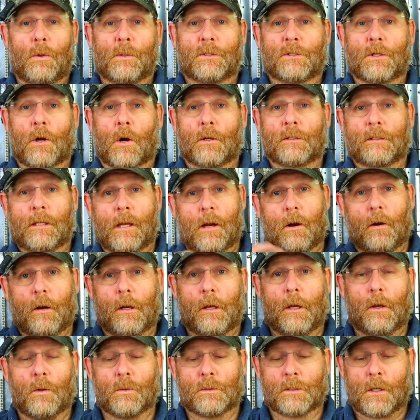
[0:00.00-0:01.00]
It starts there and it
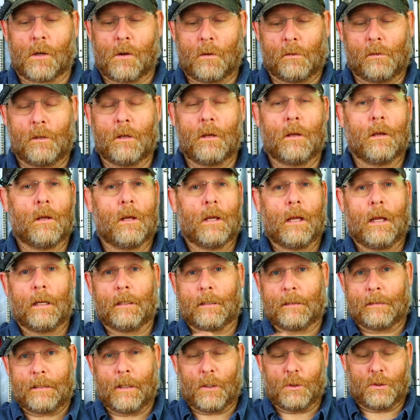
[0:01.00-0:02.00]
goes on
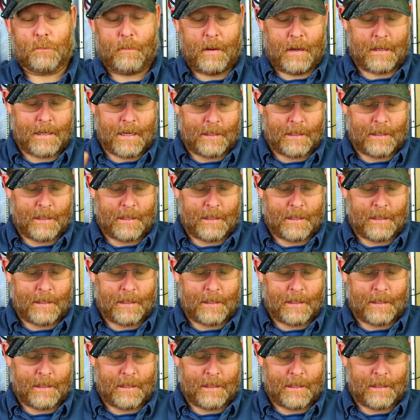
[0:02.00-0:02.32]
and tells you about it.